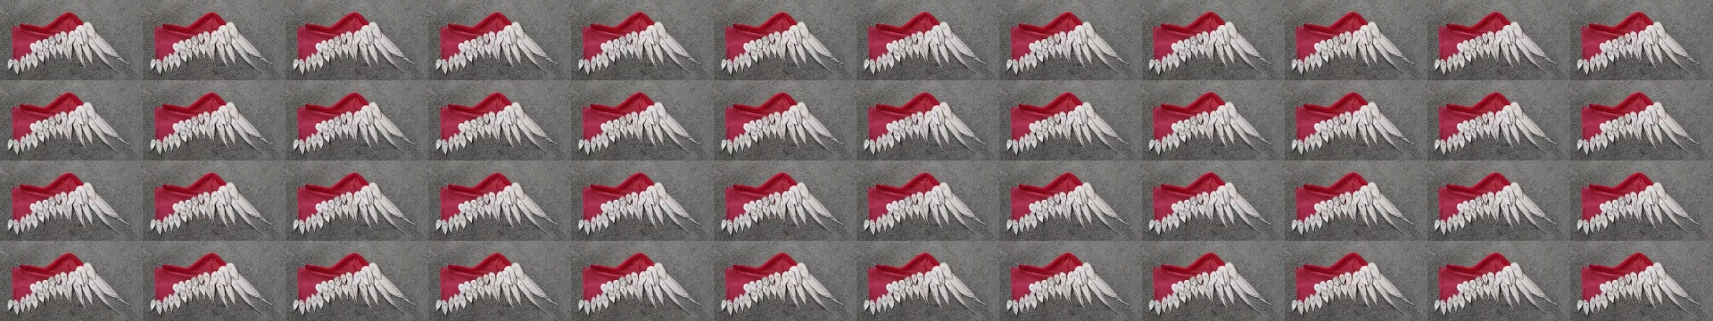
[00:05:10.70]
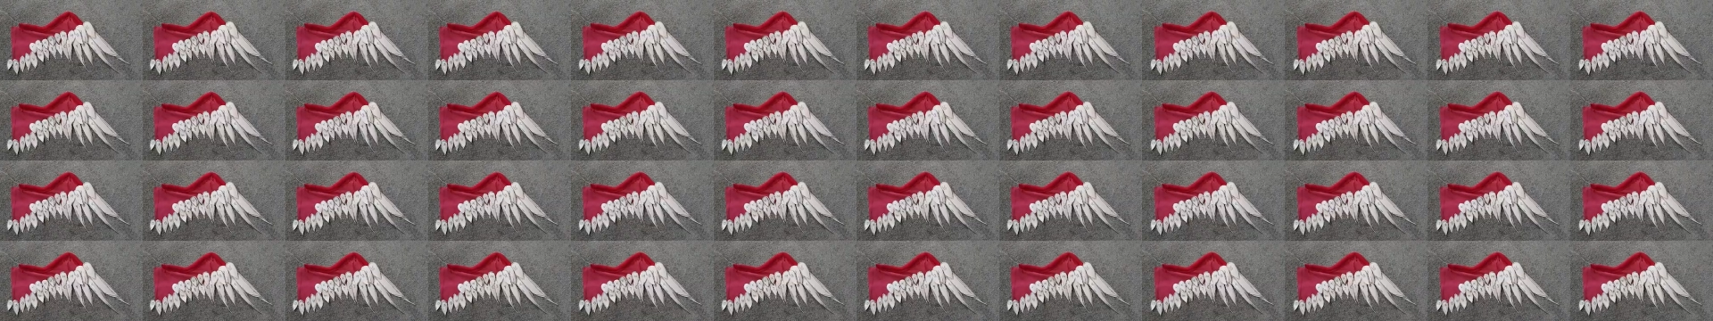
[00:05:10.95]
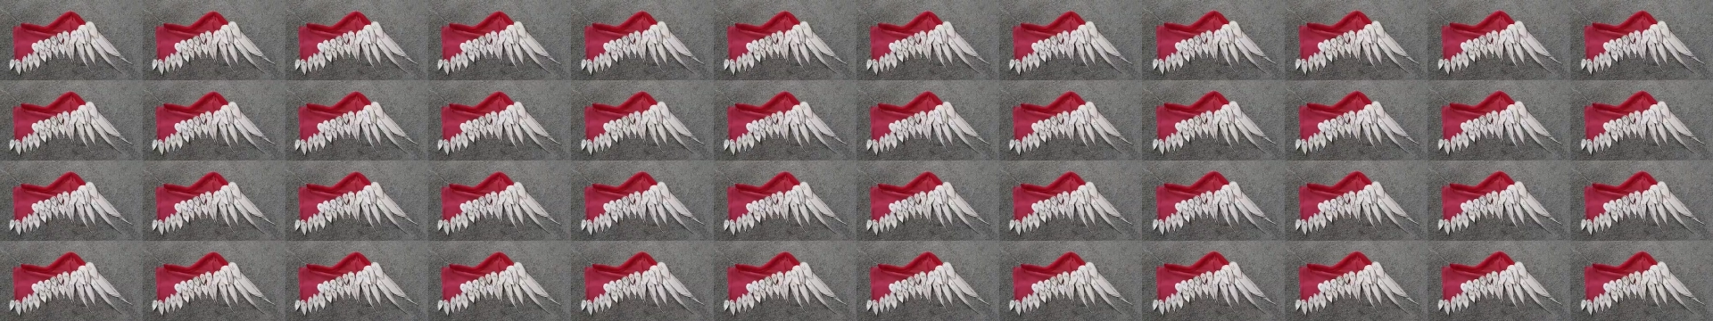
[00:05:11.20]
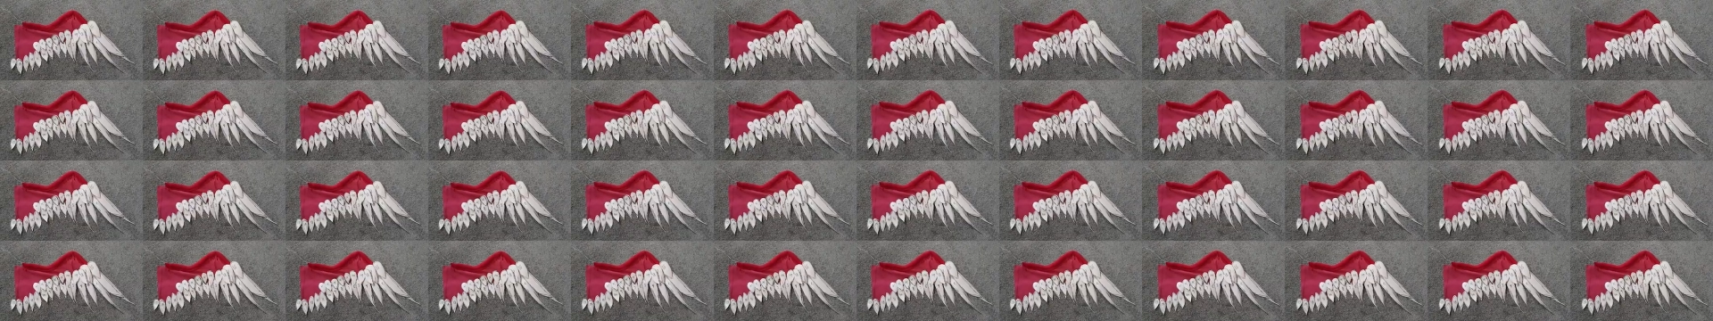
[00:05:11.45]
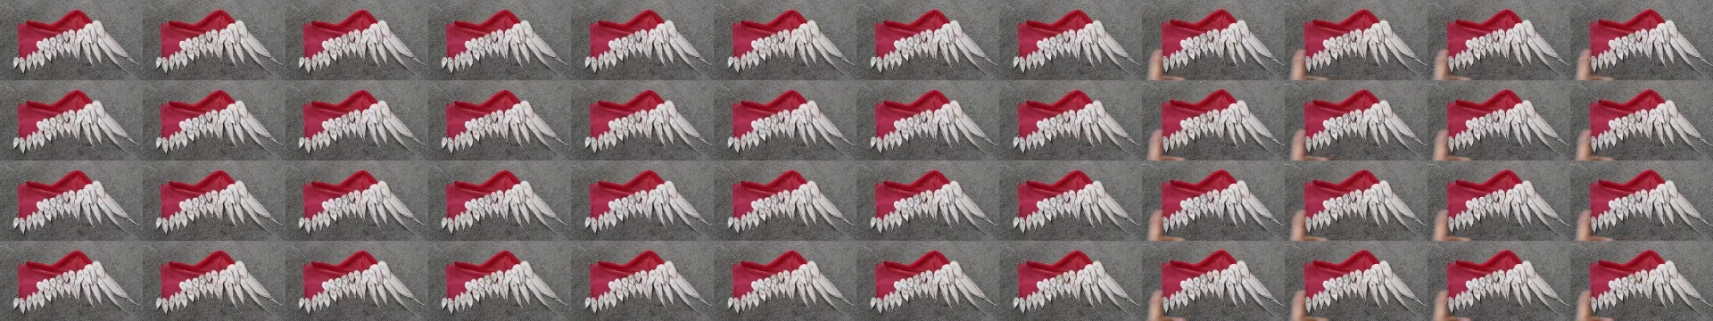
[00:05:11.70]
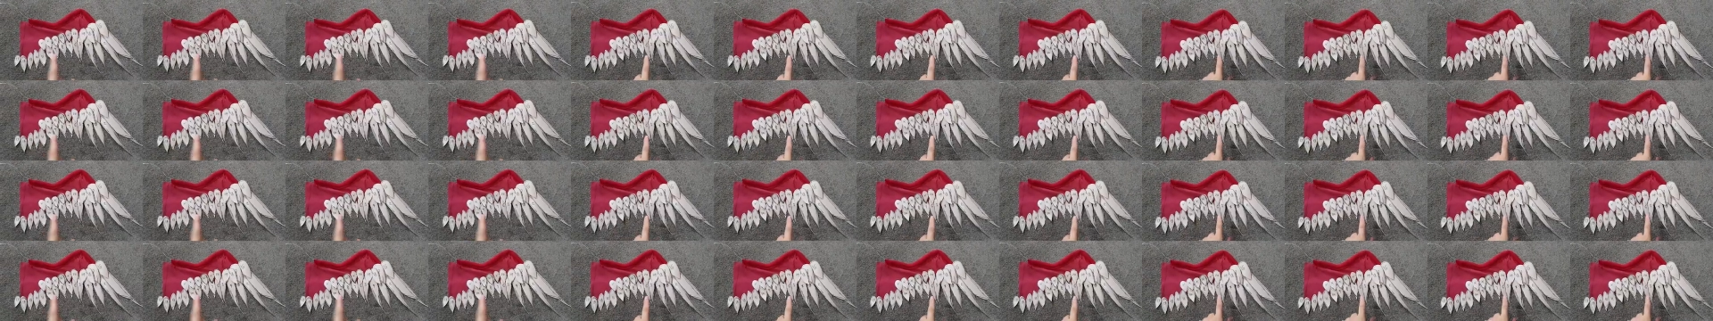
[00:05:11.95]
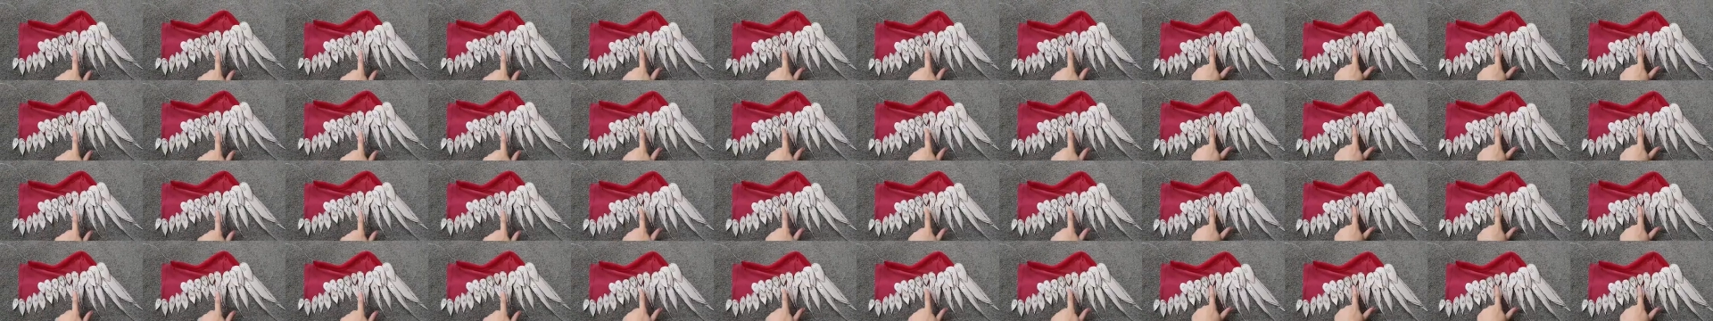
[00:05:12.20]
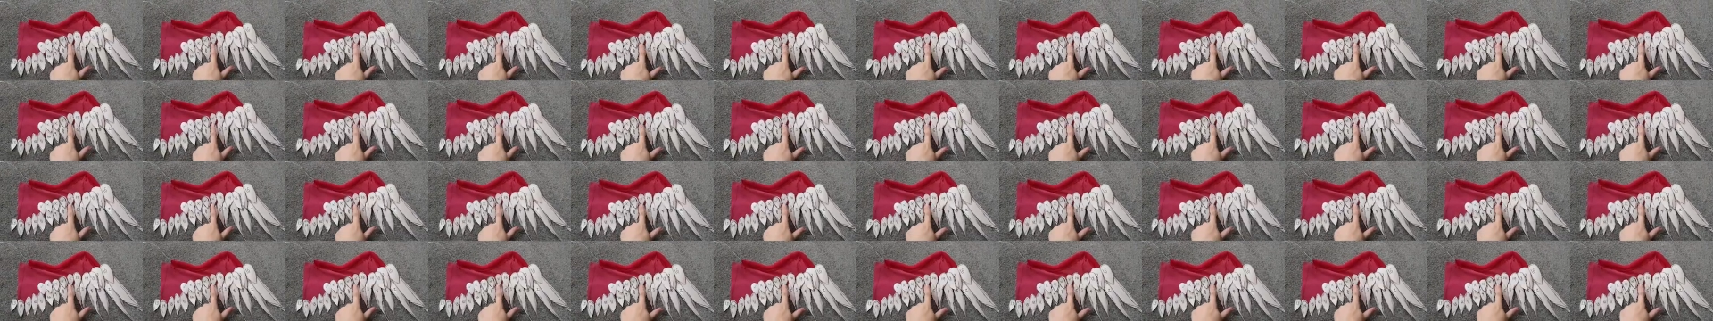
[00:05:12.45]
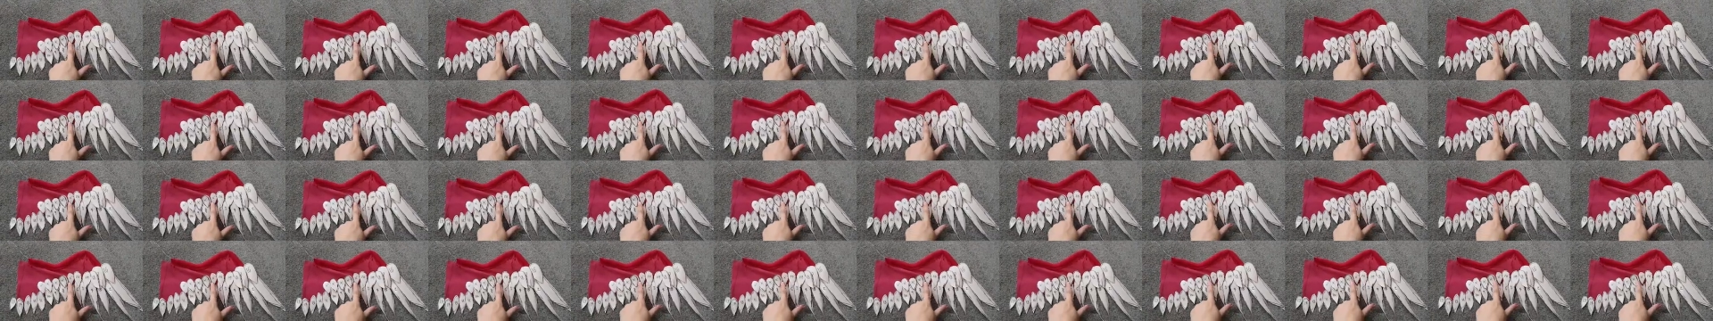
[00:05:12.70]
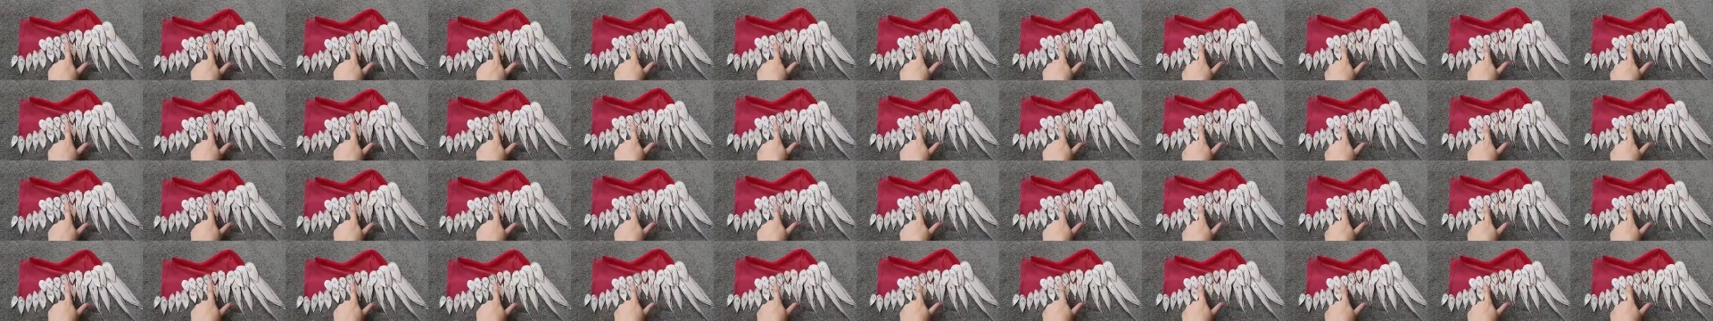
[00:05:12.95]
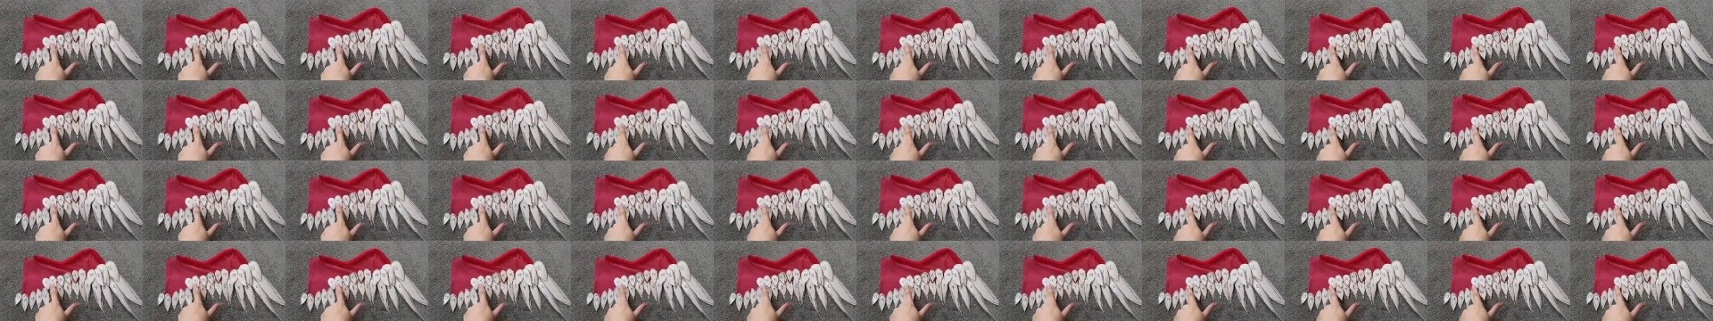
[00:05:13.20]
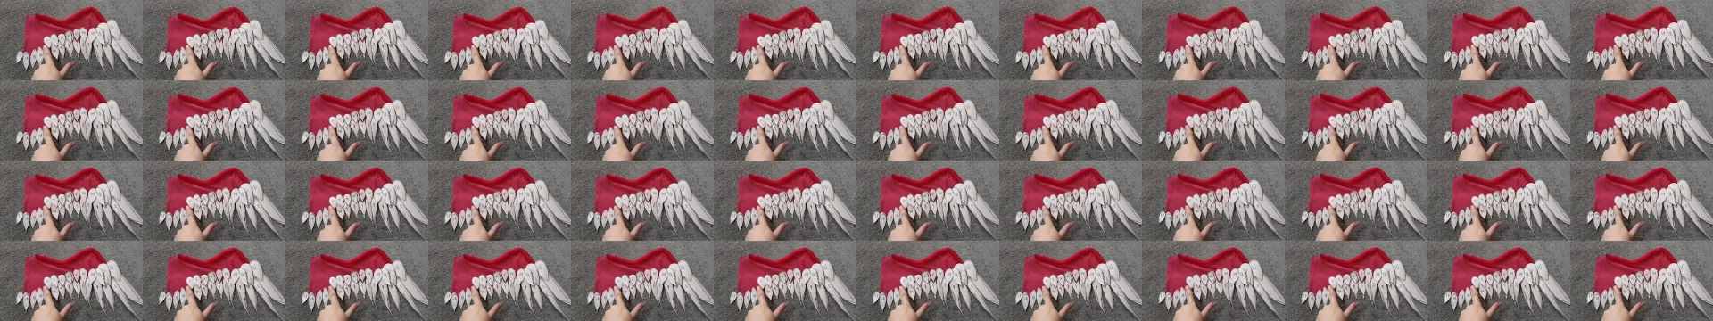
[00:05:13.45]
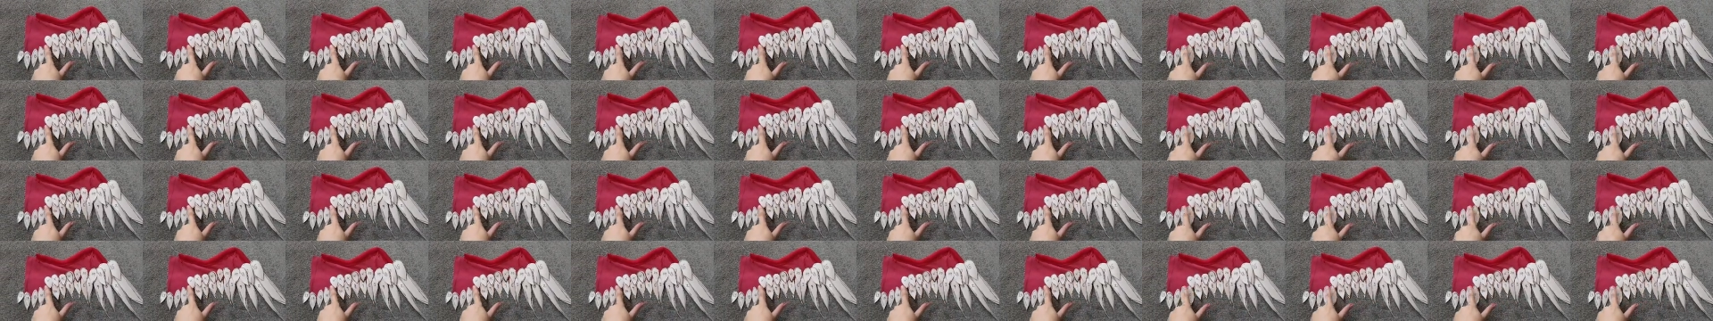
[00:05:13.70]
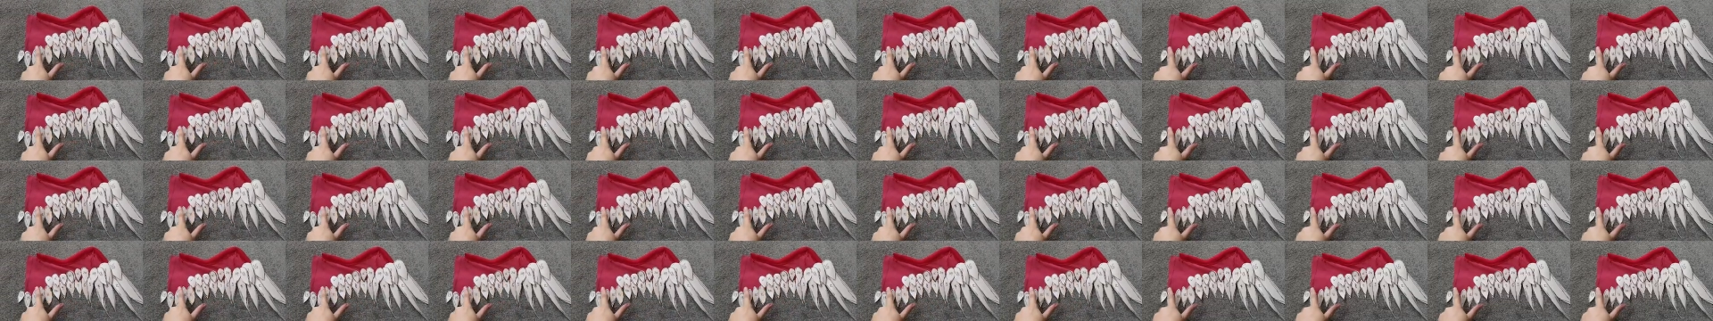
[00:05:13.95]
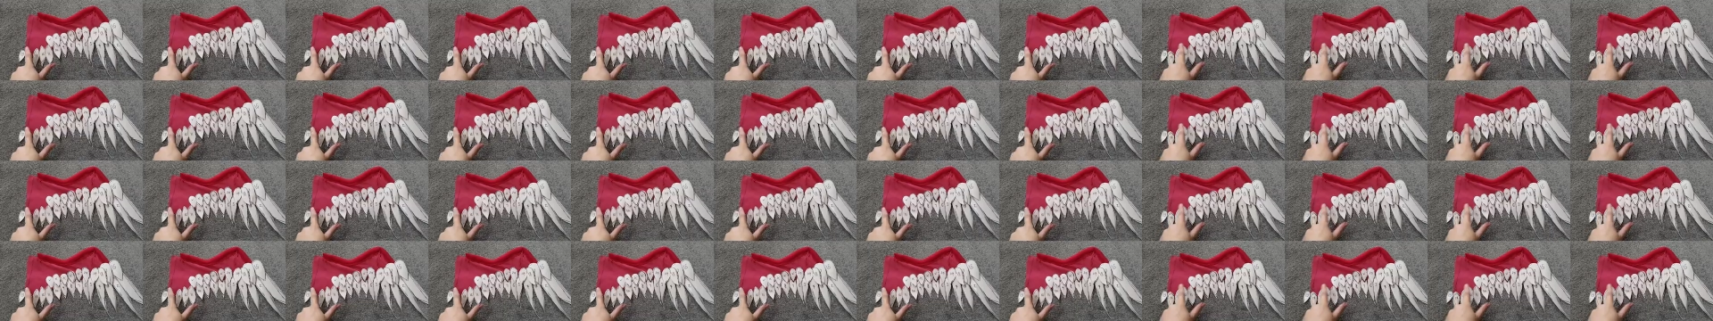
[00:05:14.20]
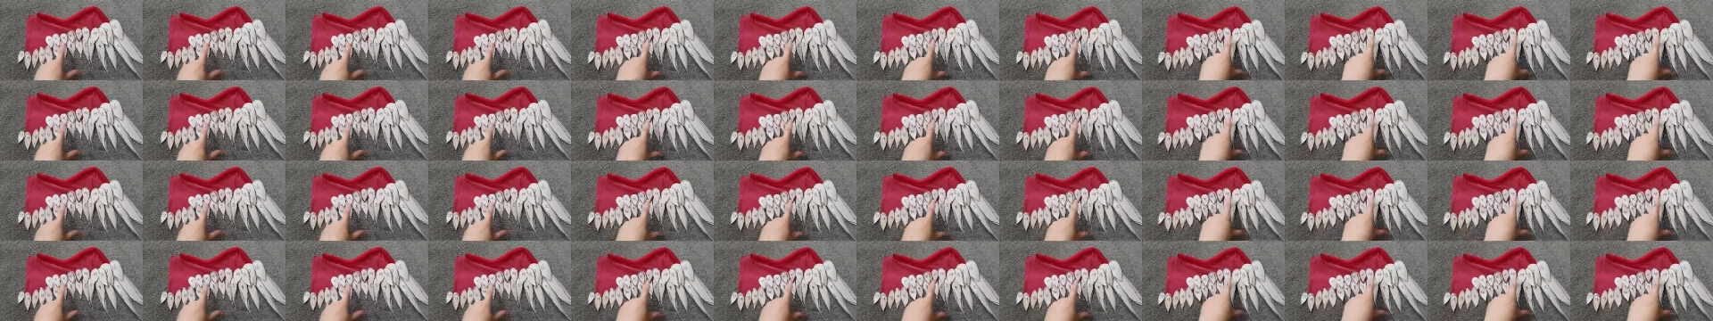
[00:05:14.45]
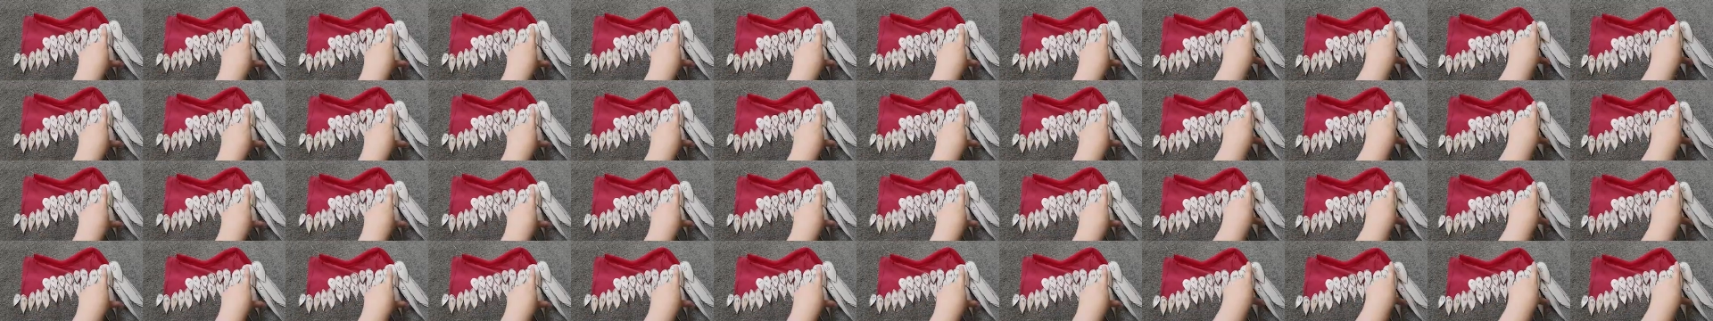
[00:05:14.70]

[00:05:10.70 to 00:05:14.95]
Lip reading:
Nobody's mouth can be seen.